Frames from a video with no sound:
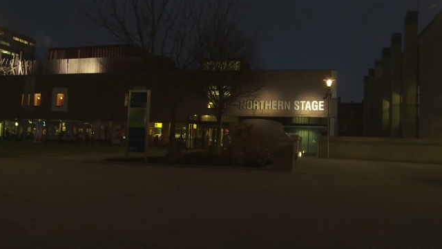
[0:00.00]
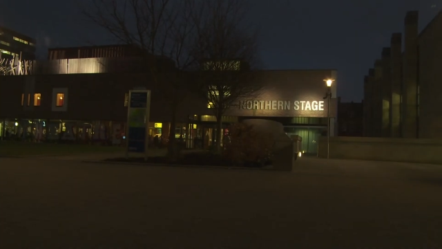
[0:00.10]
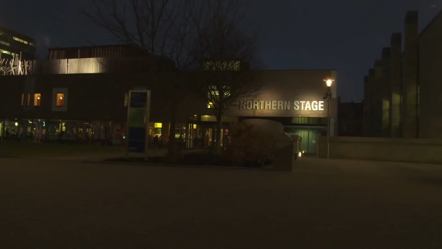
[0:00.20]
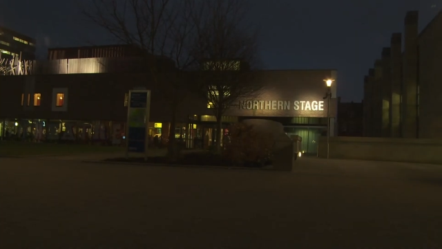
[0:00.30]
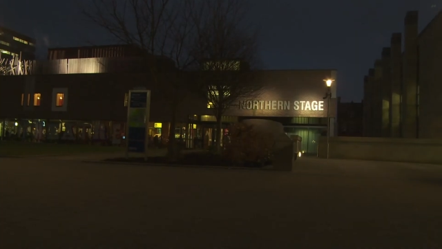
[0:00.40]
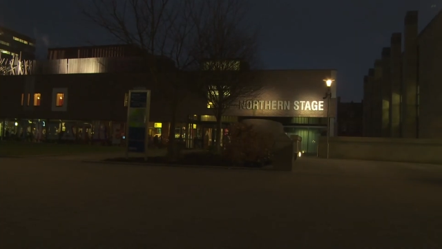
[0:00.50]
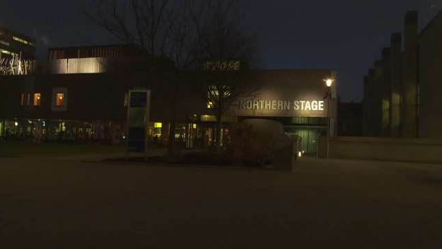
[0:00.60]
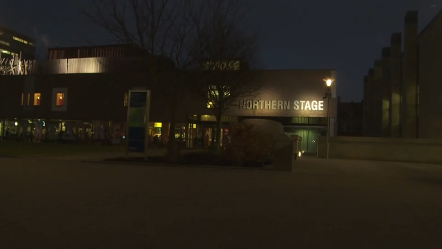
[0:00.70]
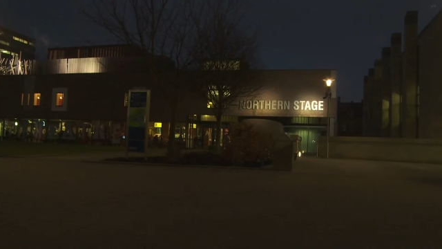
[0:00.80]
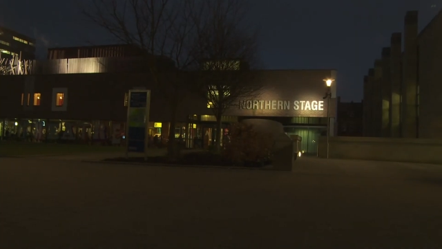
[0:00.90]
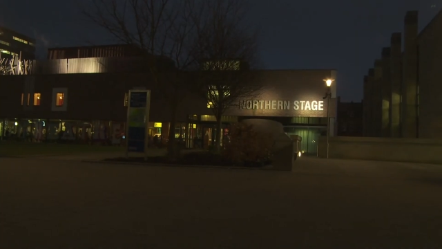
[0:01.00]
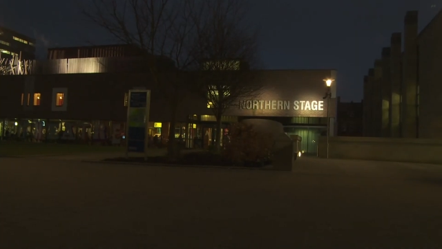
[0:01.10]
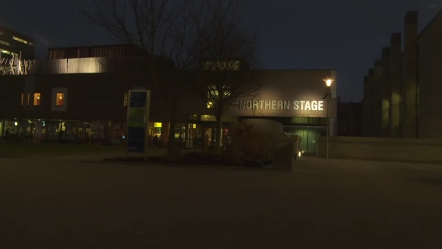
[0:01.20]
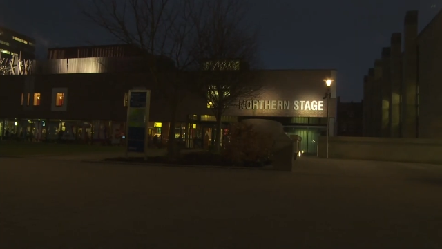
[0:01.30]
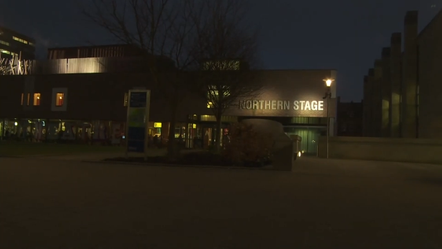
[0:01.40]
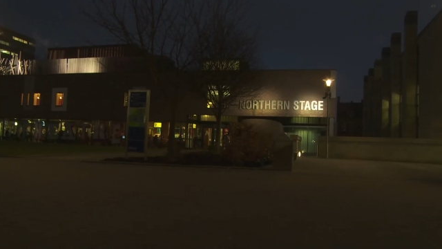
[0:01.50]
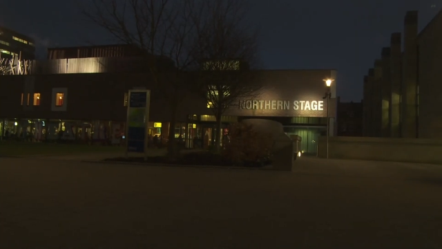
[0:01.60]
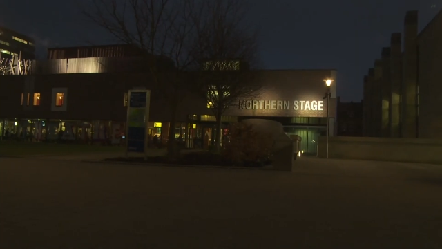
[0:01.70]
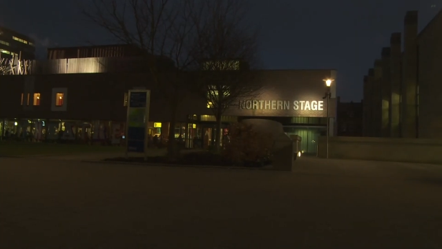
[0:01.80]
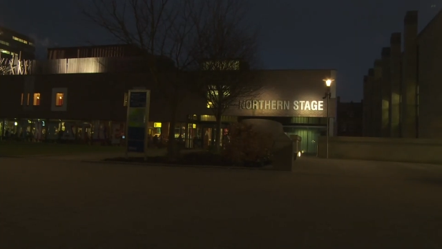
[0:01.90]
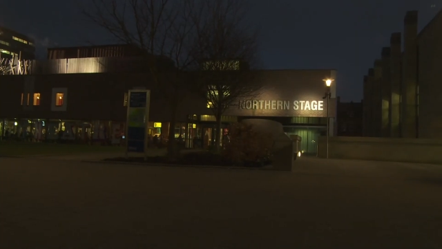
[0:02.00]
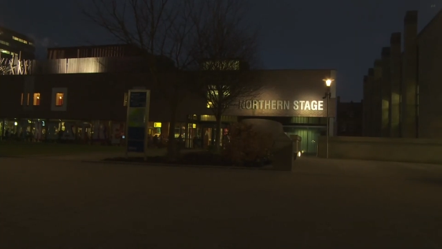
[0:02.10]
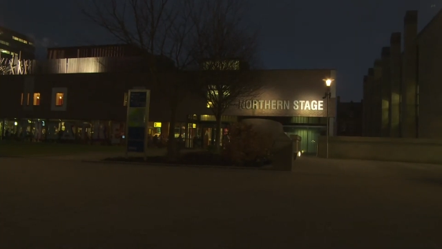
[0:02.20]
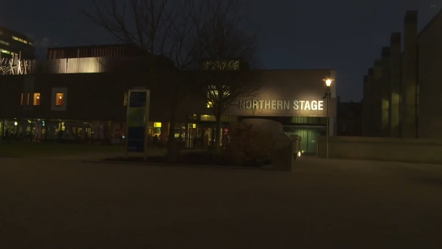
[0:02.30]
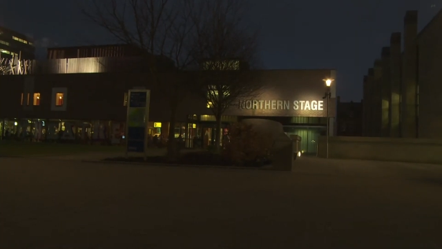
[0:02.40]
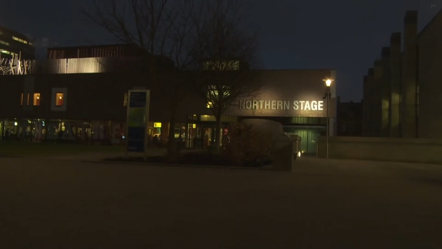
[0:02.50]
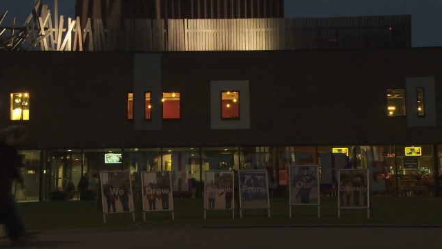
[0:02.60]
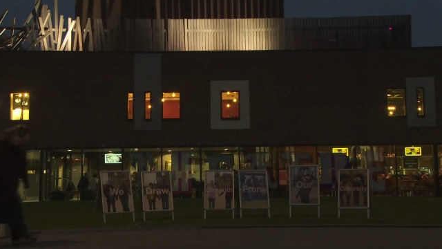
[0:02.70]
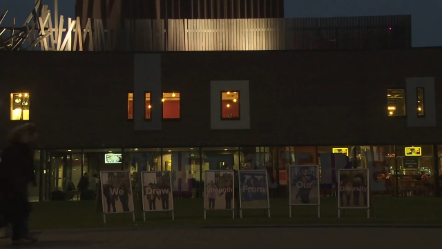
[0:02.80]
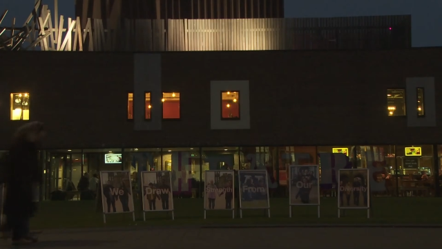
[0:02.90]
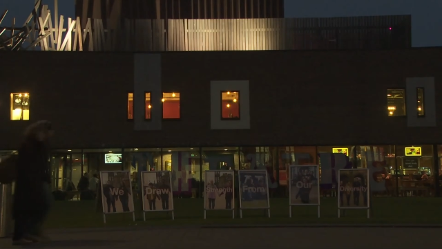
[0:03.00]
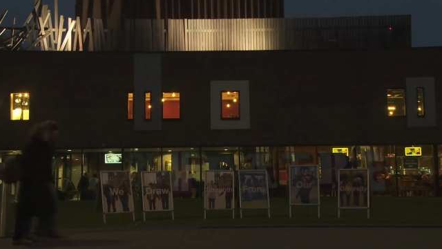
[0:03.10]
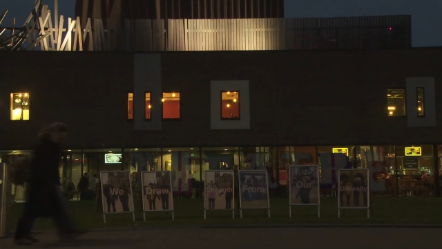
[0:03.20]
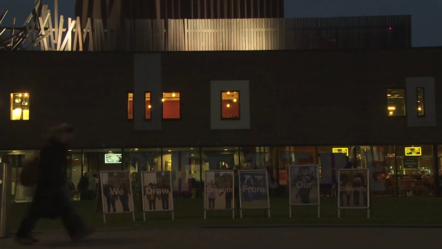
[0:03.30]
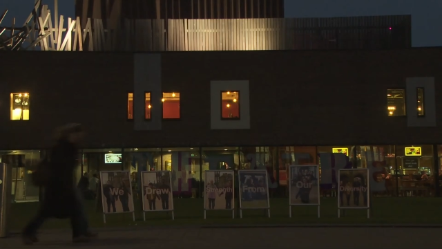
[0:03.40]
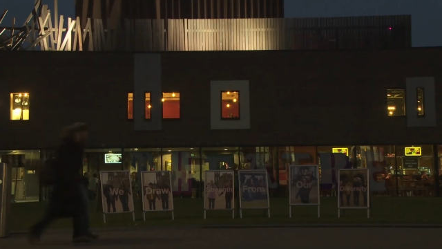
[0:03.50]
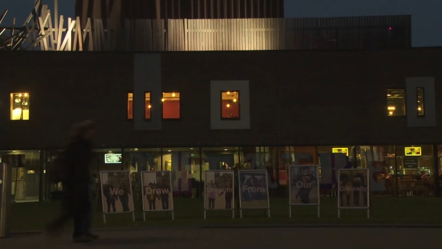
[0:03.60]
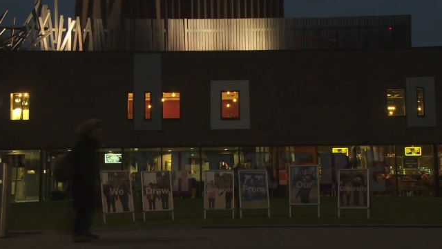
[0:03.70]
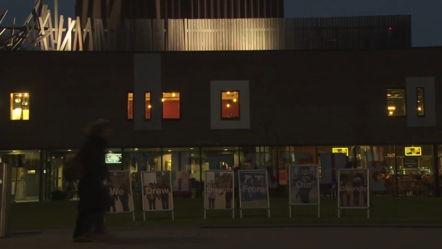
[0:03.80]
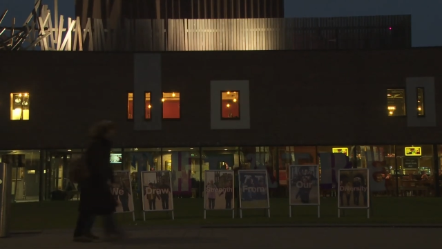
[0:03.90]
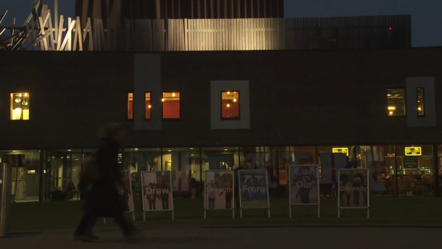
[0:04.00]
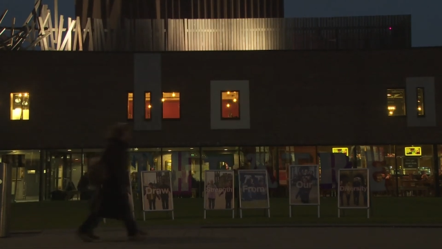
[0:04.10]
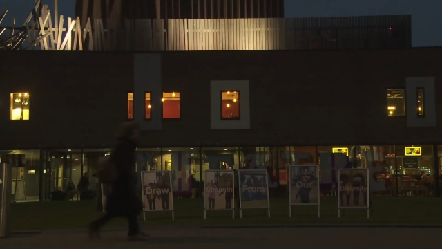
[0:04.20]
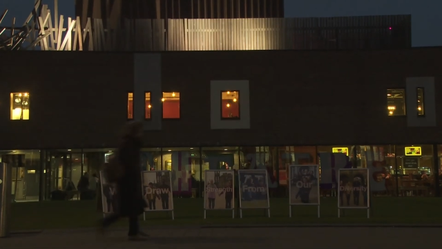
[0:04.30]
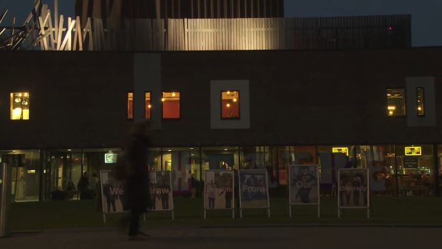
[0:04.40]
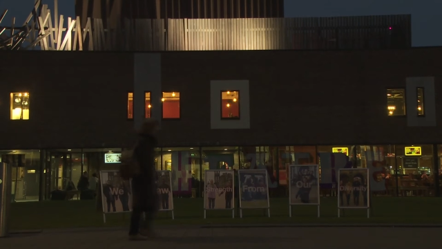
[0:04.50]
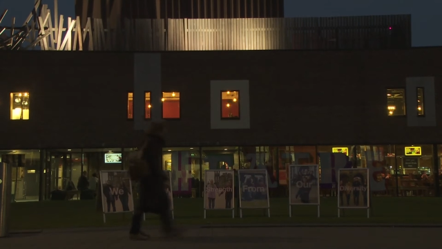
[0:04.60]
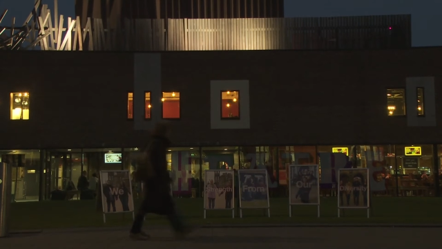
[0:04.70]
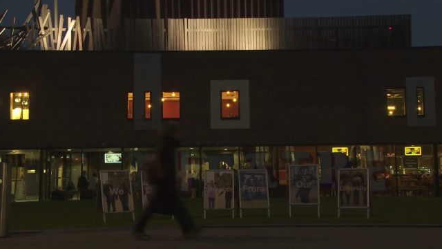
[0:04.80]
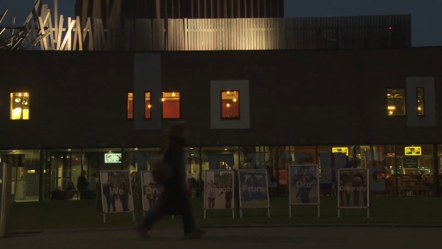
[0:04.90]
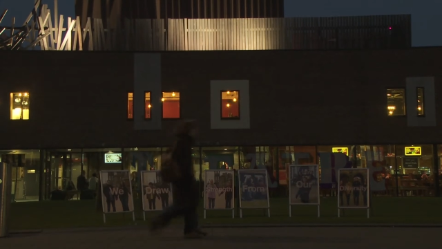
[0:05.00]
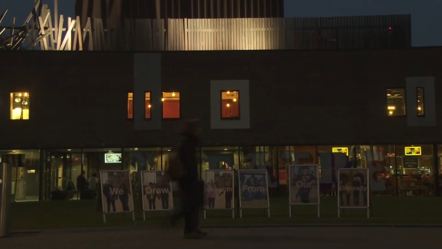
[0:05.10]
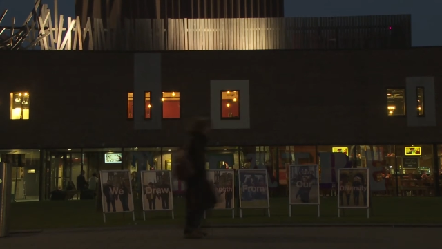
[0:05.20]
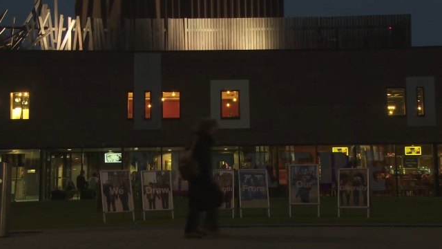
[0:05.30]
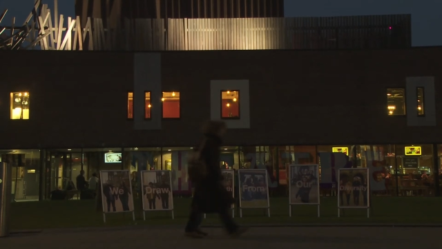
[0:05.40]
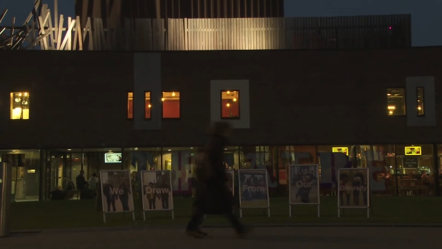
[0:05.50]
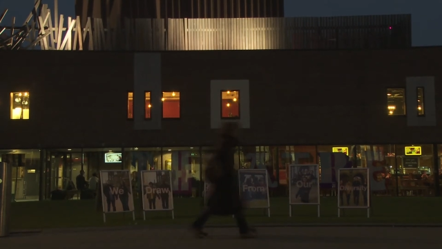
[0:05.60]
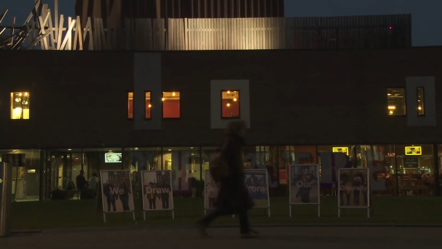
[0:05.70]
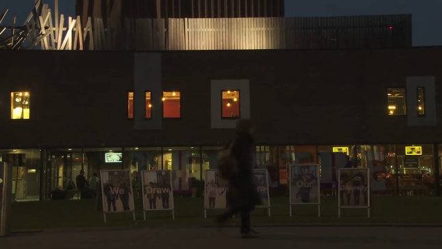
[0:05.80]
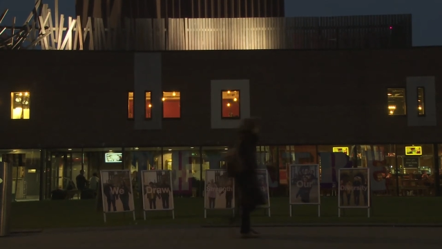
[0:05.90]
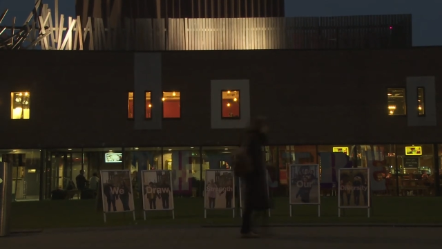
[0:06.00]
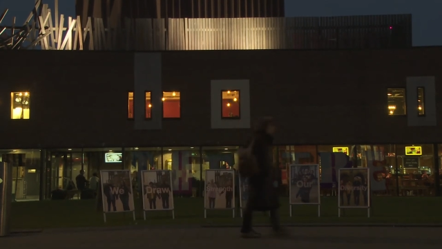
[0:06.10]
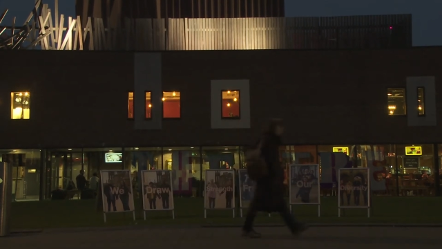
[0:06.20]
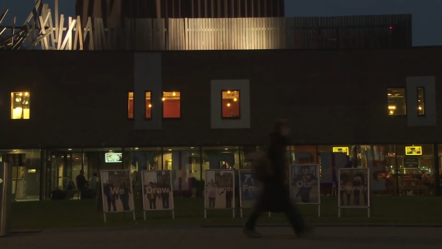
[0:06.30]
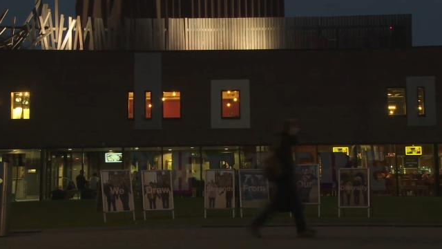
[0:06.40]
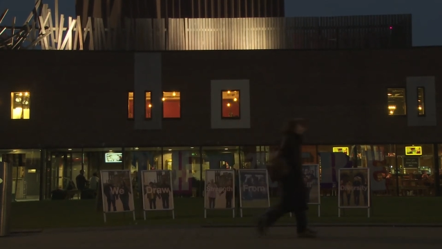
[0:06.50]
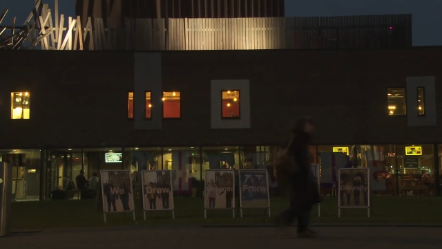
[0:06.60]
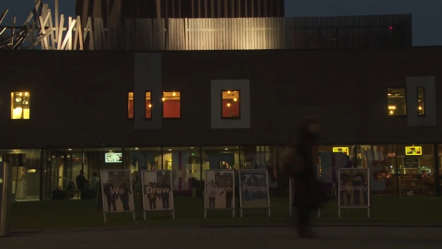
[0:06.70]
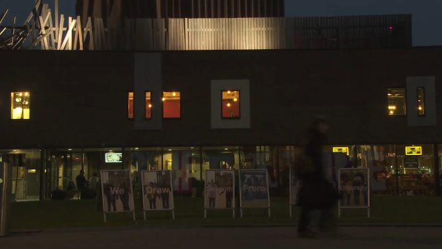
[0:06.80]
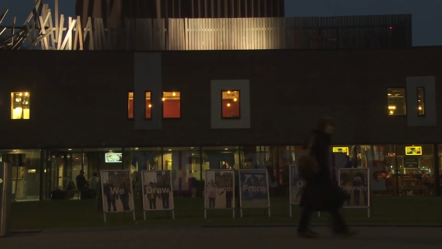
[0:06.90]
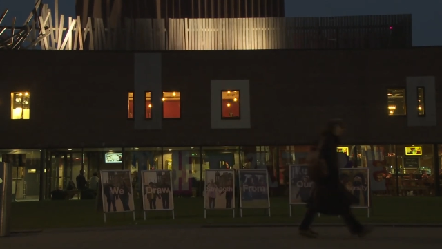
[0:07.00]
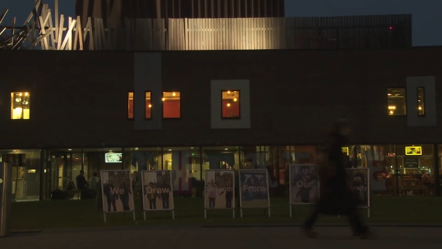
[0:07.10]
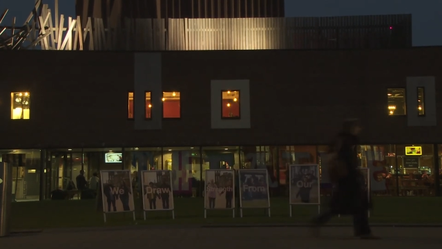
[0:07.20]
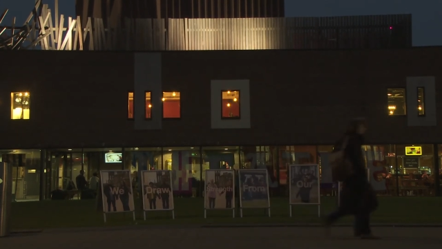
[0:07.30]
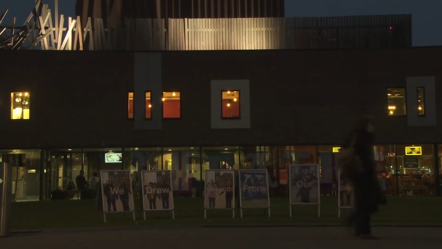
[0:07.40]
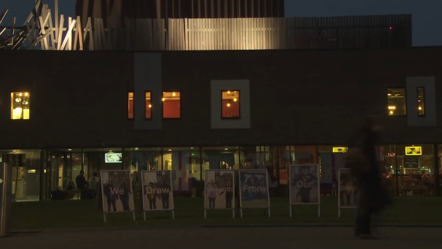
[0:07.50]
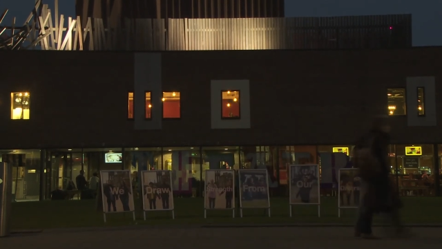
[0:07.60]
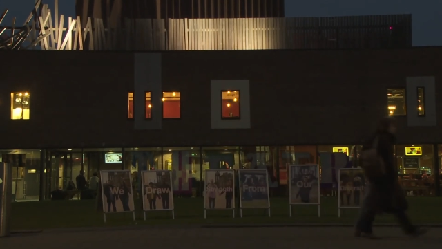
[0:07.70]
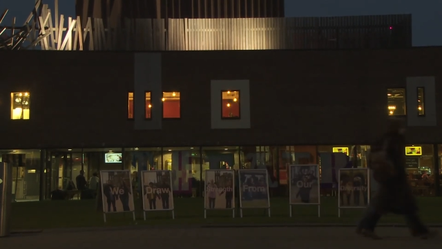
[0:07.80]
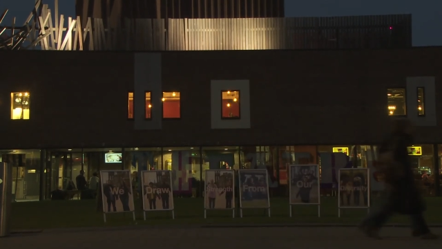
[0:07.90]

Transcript: No face is visible, so there are no lips to read.